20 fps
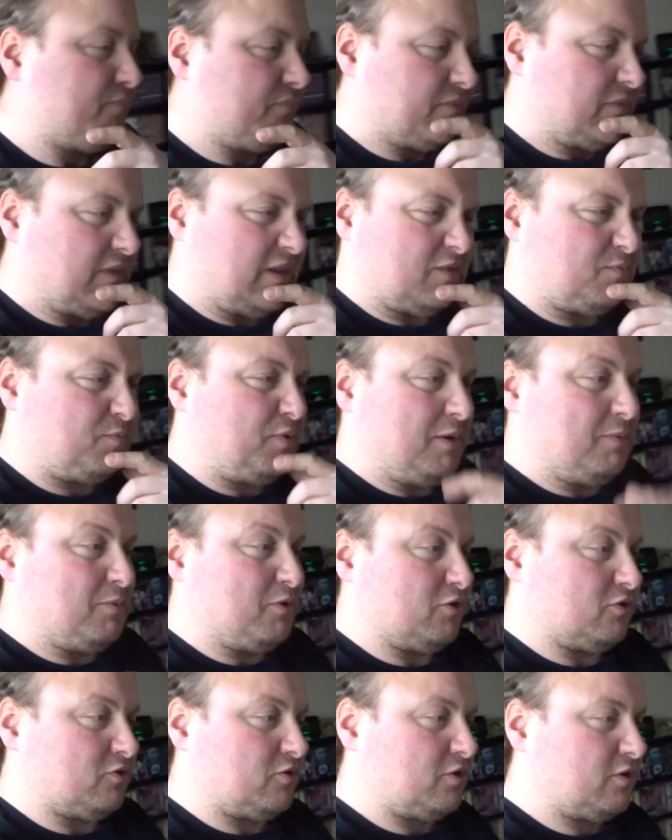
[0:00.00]
That's pretty
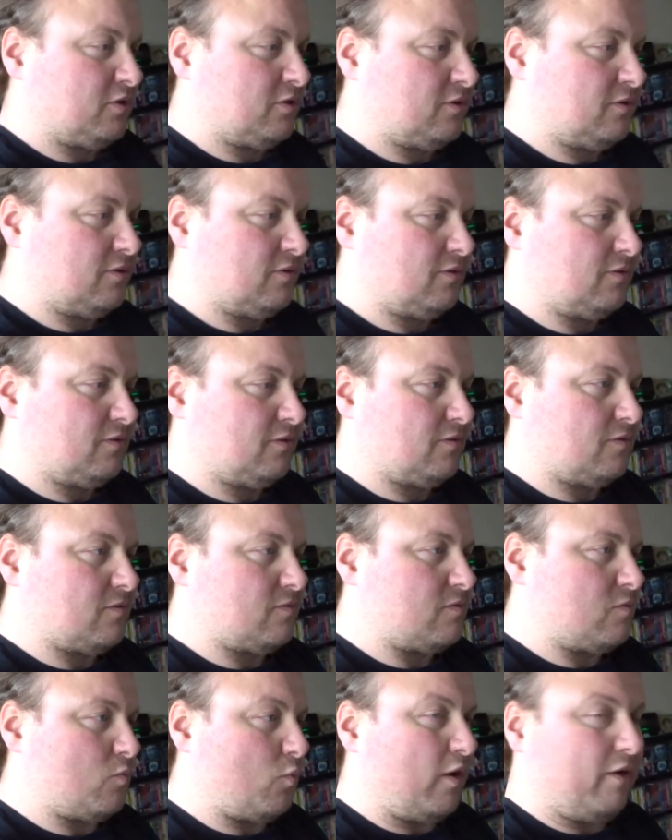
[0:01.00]
much
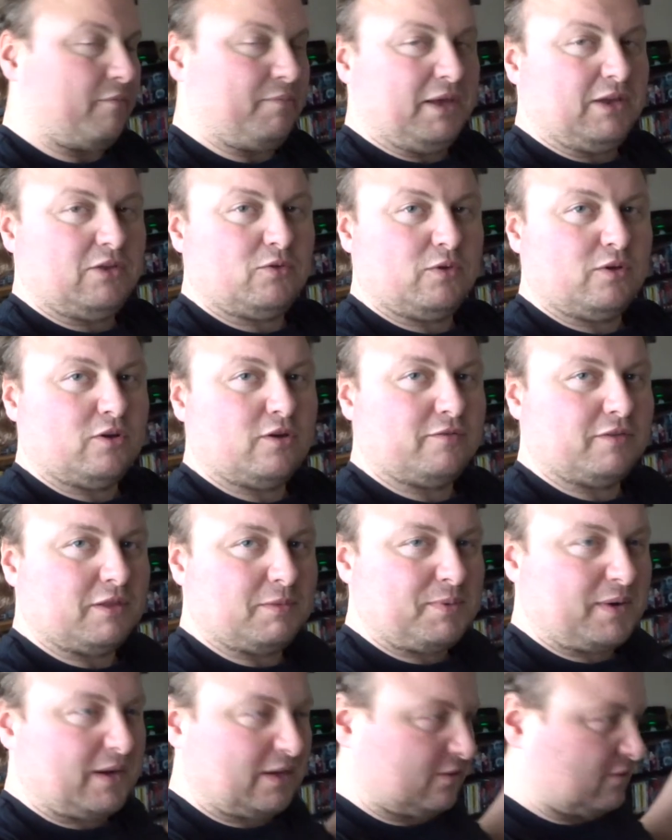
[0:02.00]
what I've been doing over the
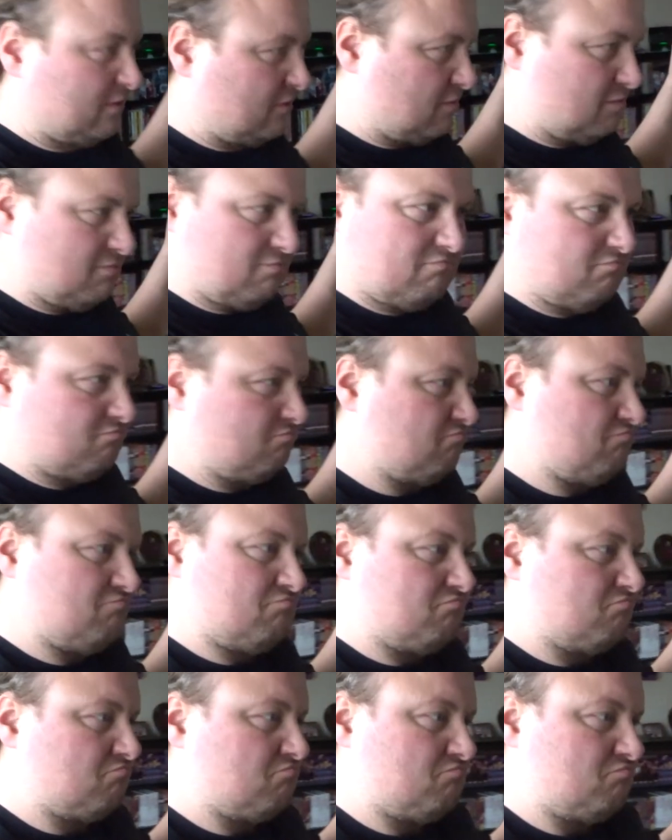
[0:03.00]
past
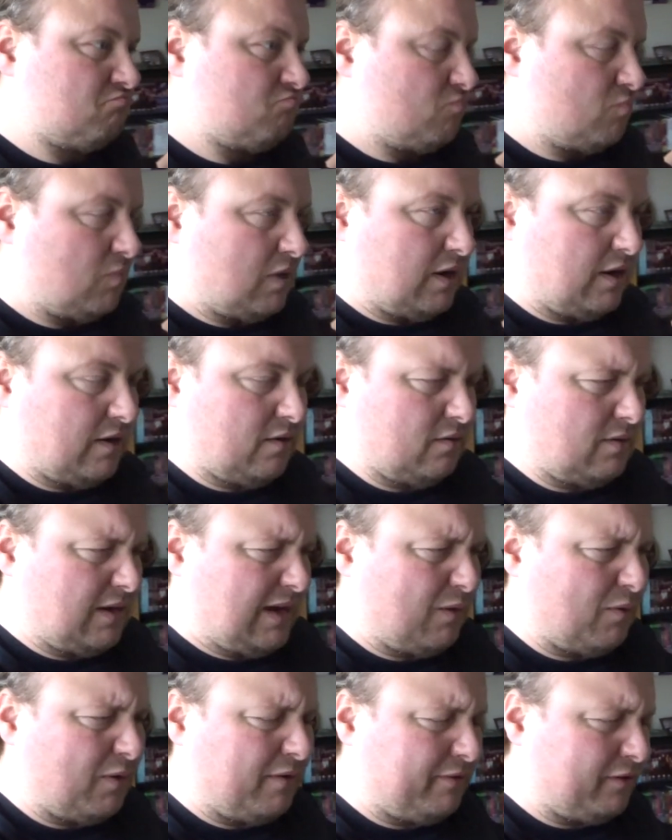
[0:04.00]

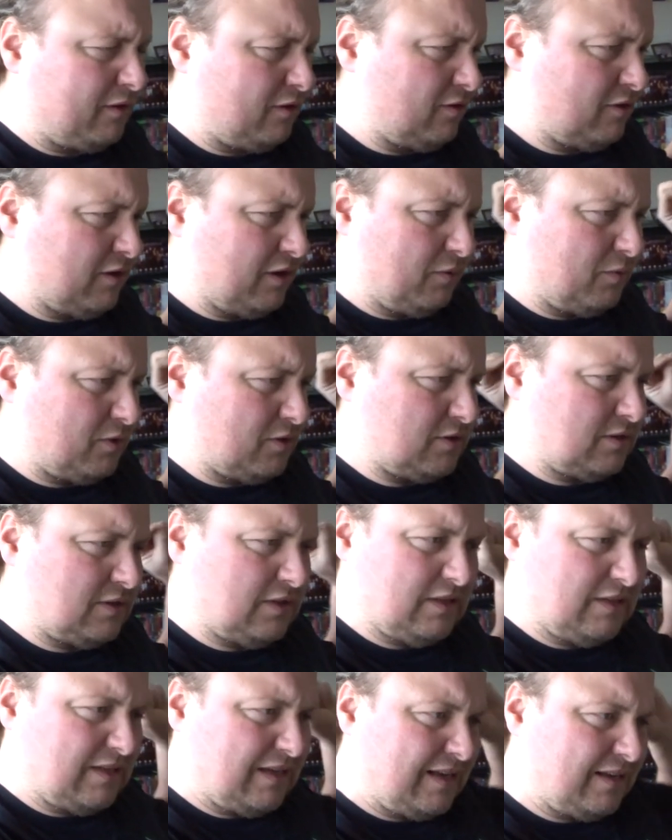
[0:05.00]
however long it was
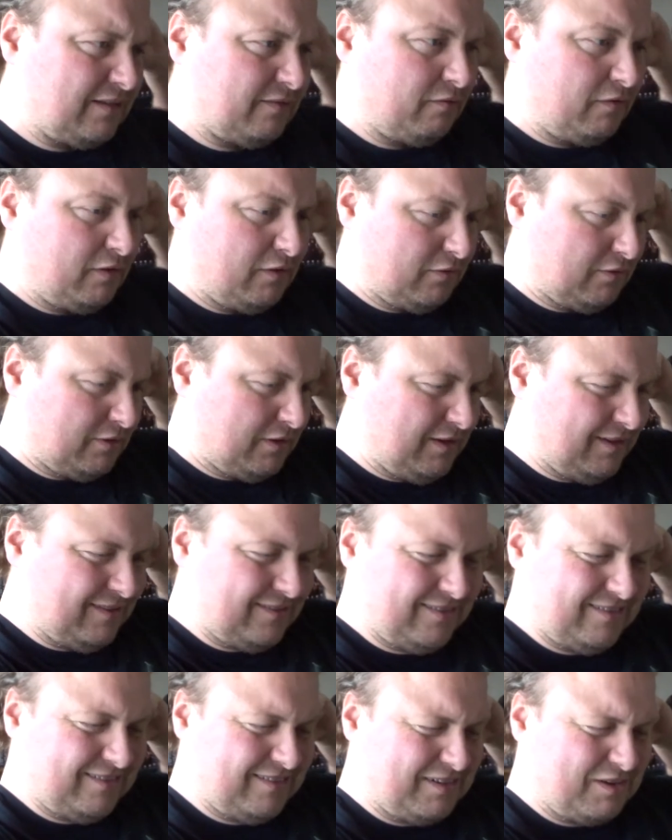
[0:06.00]
since I last vlogged.
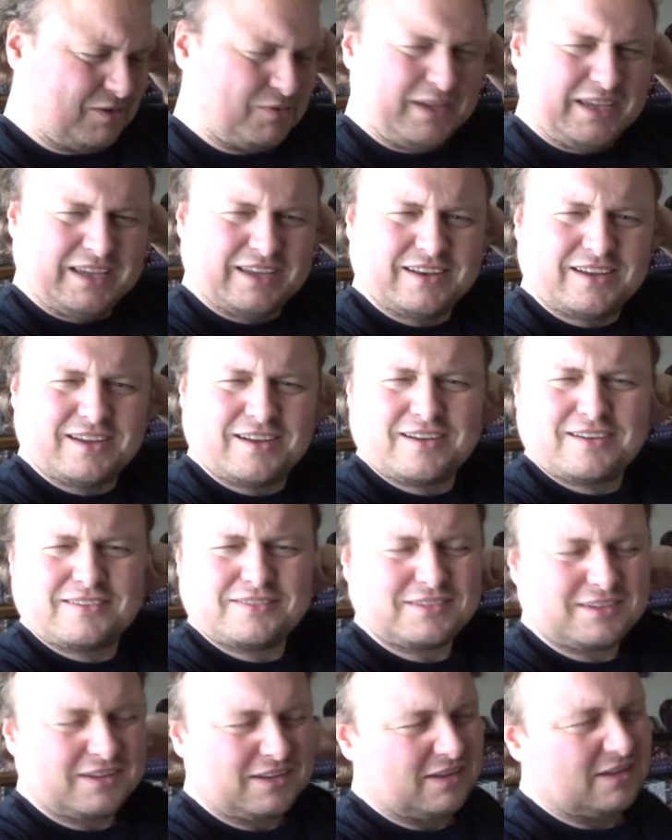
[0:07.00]
A week and a
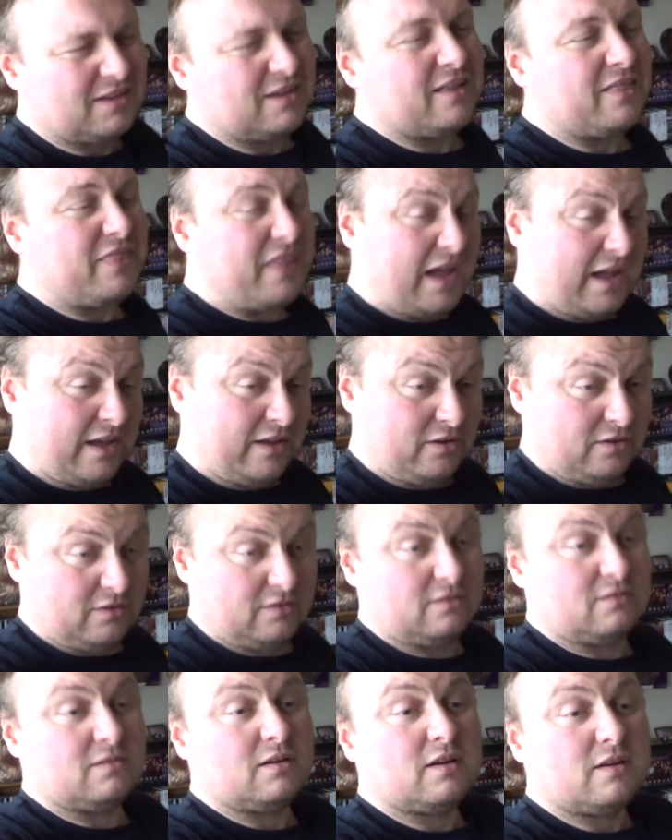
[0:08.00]
half. That
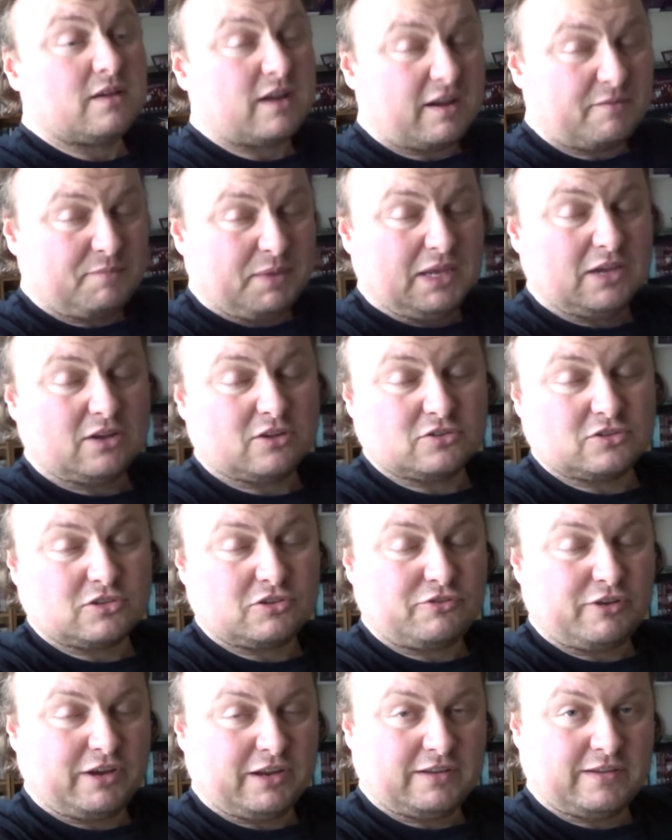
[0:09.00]
and I've been
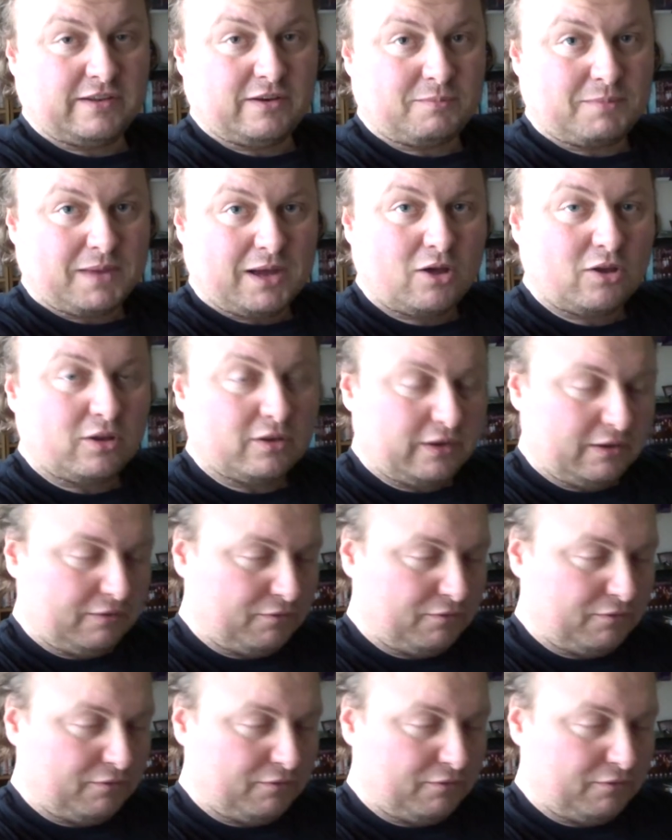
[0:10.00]
concentrating on my holiday